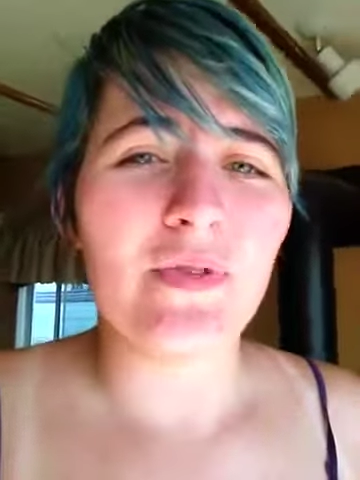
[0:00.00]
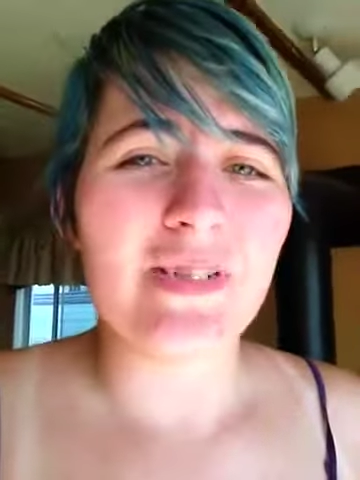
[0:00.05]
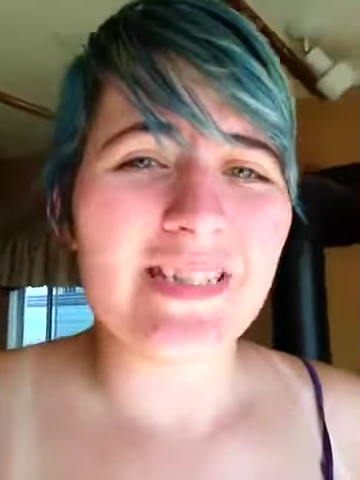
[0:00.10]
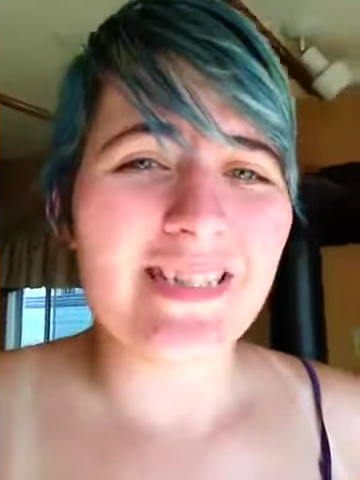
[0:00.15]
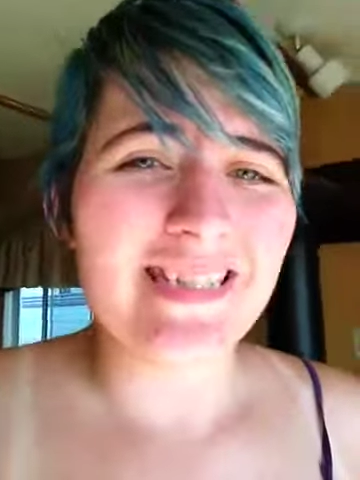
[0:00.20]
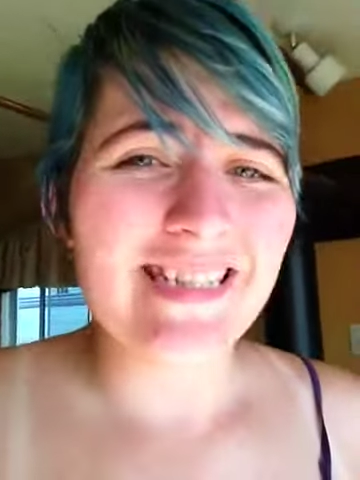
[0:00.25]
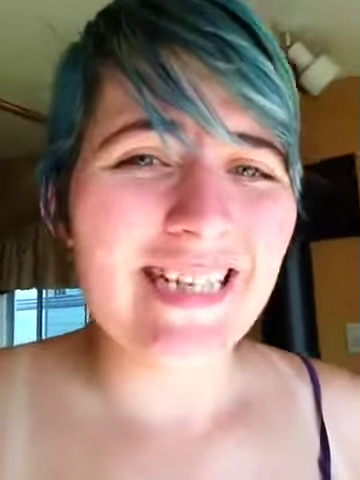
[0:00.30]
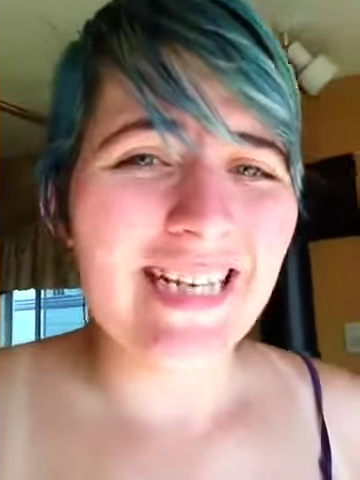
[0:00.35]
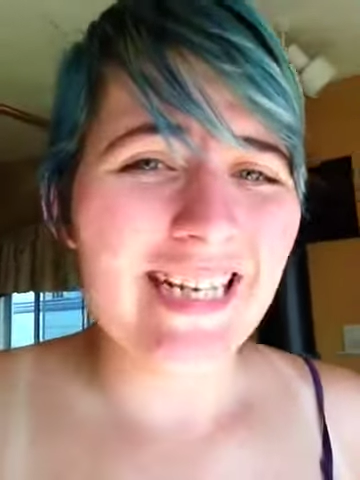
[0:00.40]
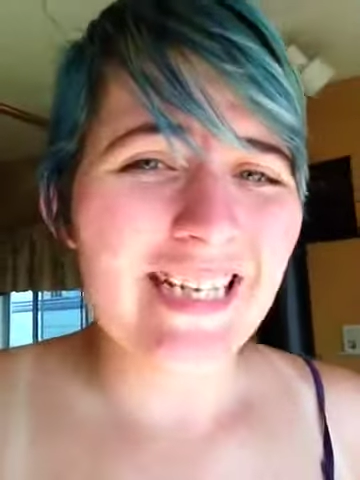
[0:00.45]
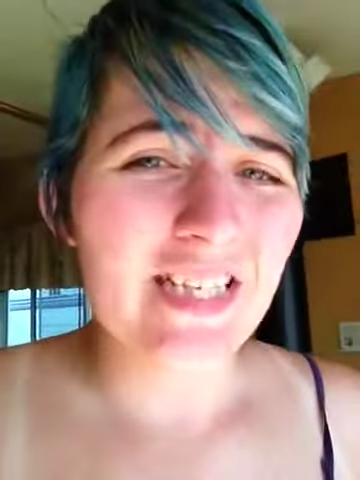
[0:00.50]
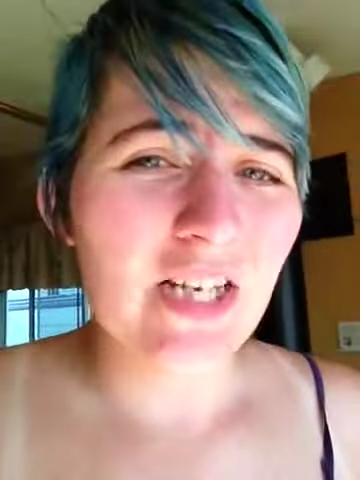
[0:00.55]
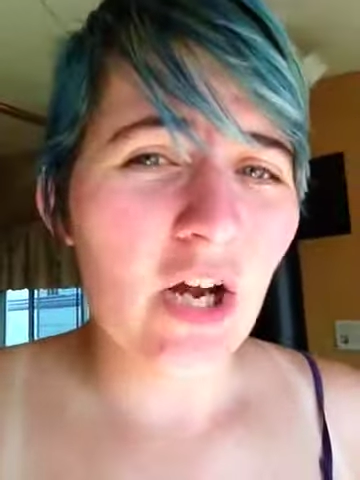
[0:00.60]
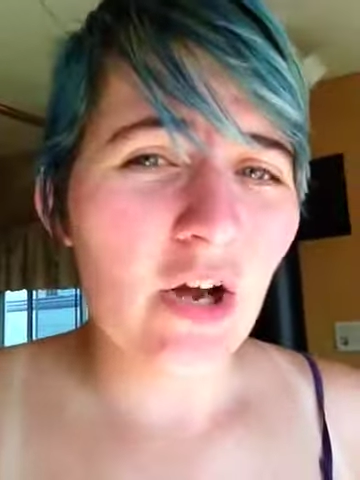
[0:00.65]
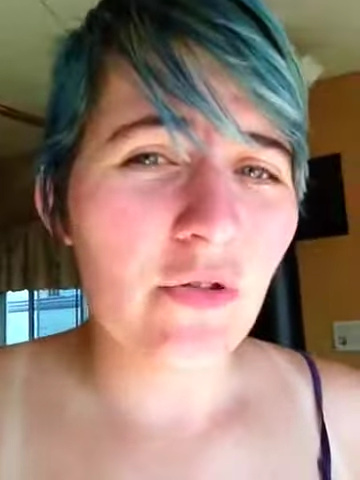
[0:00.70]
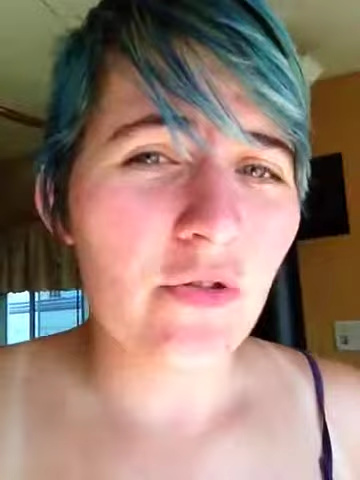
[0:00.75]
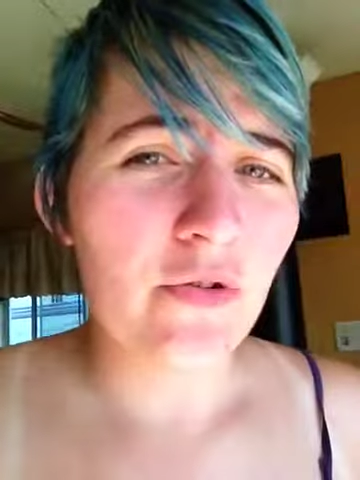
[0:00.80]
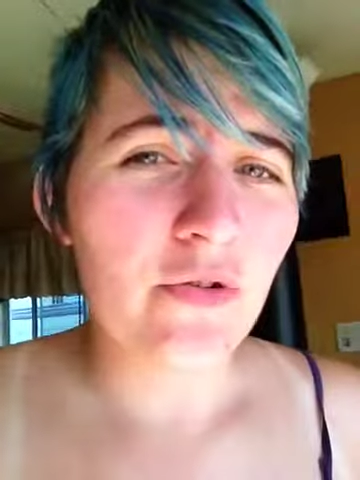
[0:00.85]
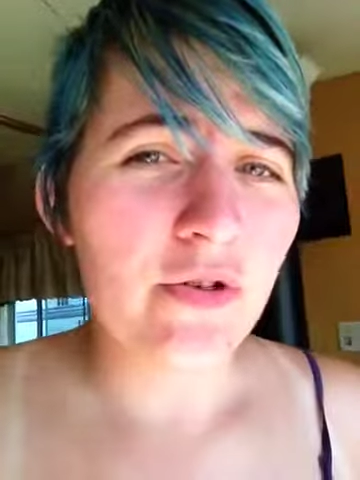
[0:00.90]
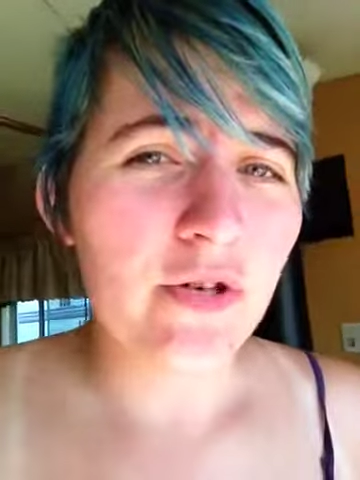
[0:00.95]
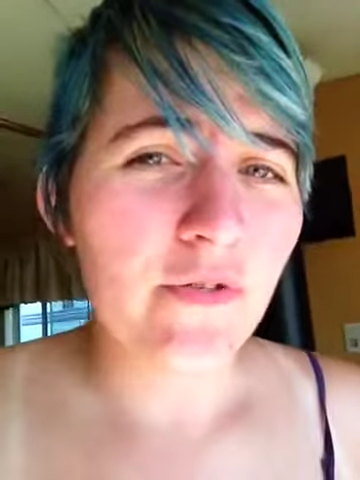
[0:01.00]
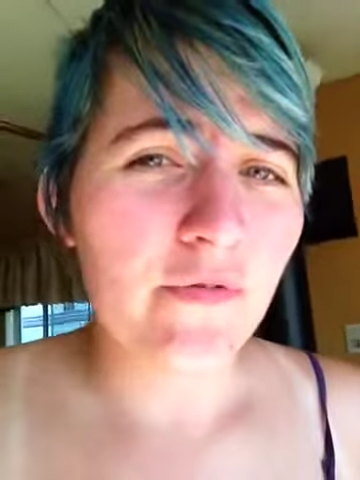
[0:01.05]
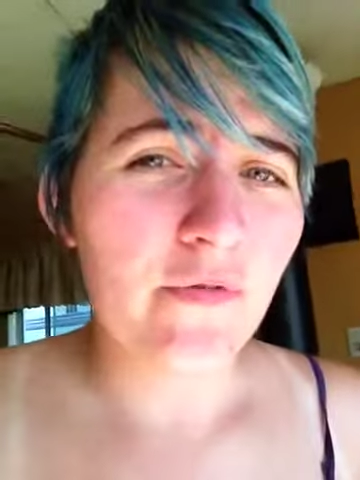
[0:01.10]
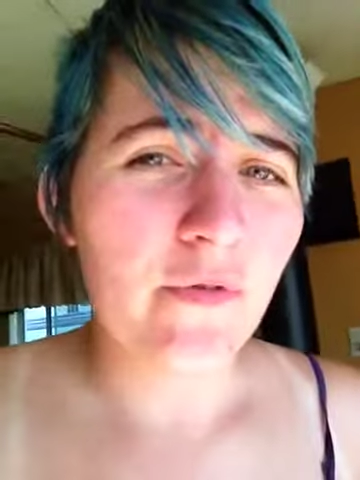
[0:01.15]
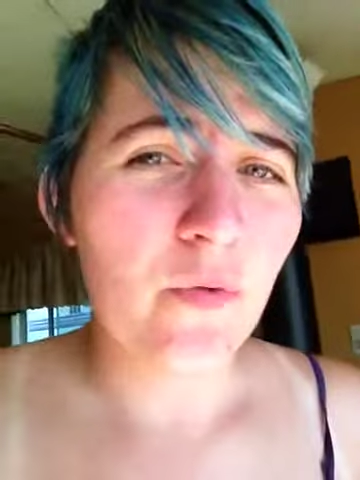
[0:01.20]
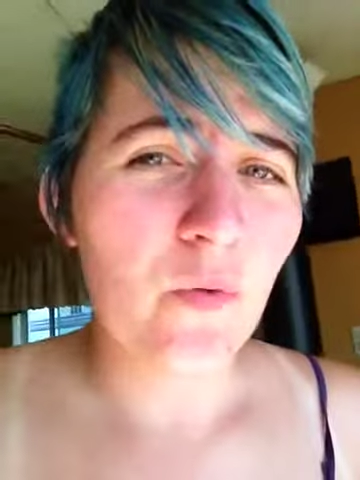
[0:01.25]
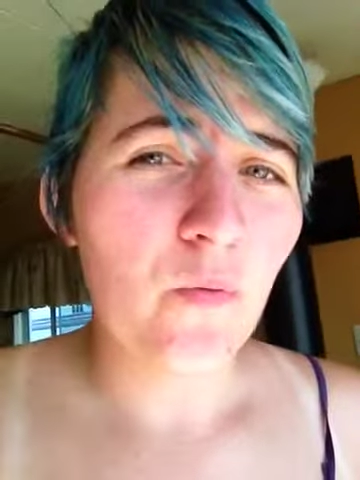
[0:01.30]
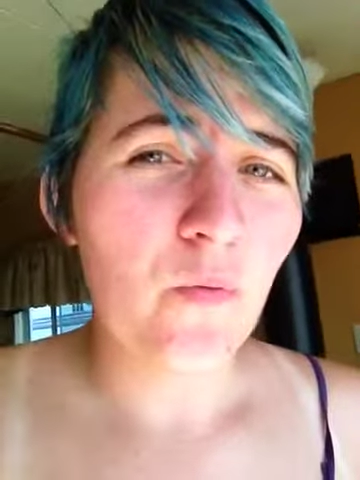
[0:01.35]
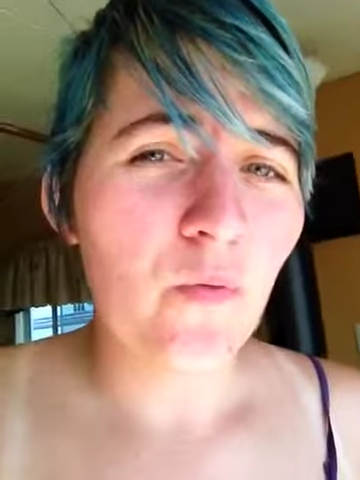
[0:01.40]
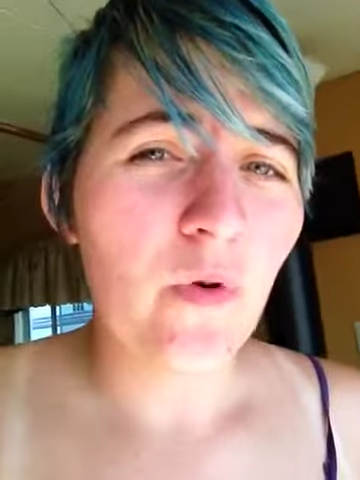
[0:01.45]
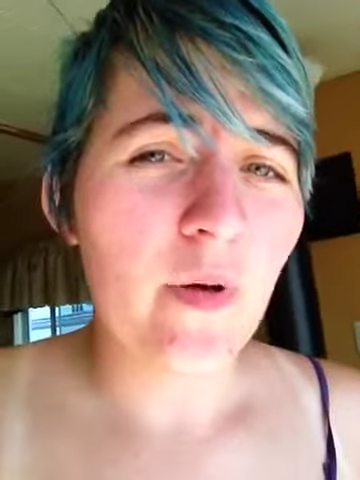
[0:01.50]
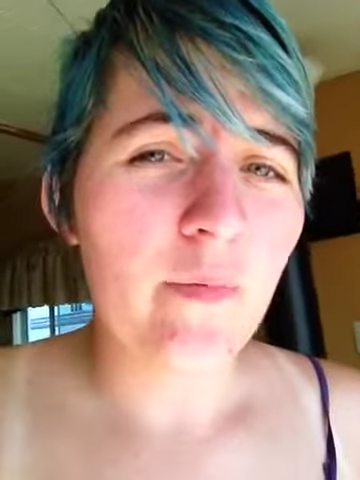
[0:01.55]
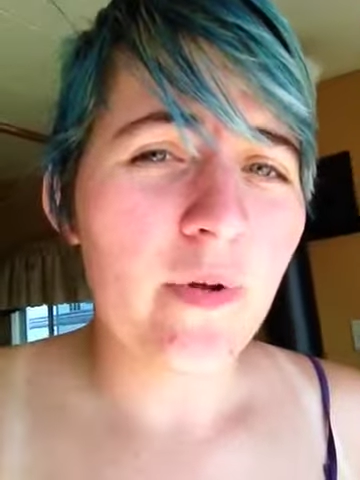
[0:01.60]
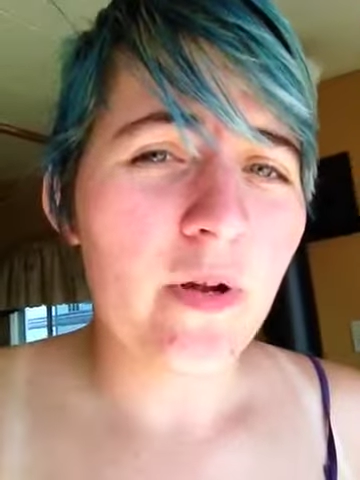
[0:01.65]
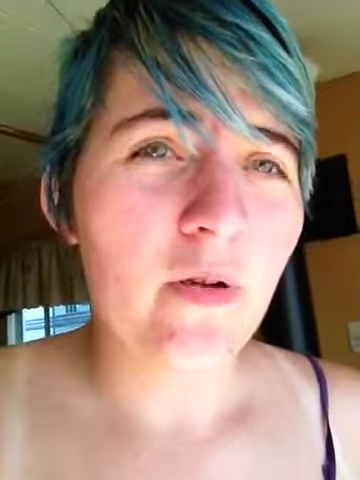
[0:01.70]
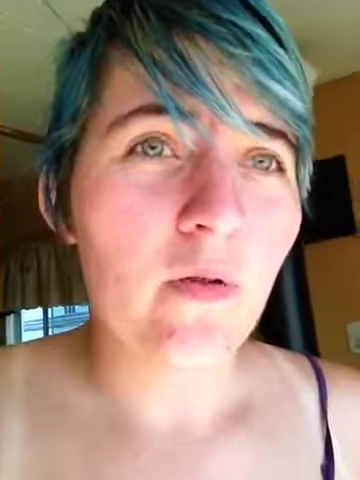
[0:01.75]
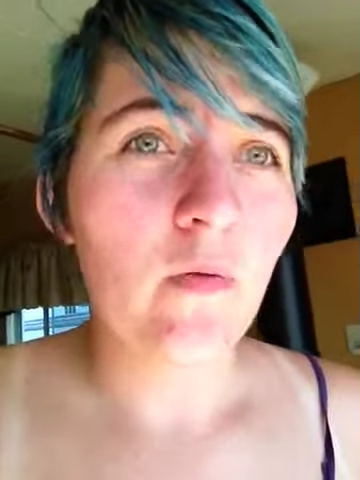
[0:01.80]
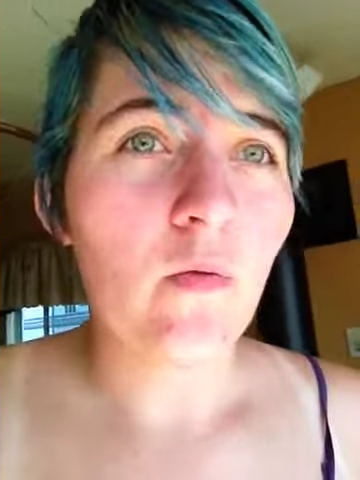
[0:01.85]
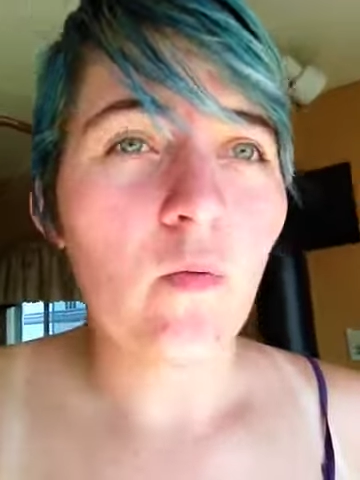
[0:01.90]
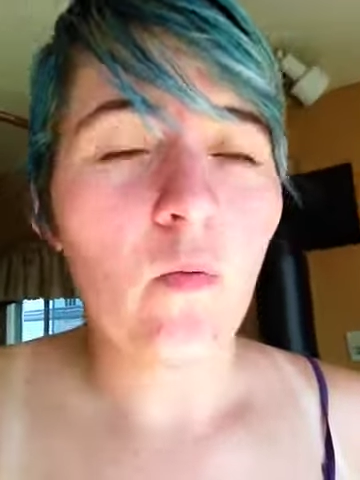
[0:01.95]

six other different women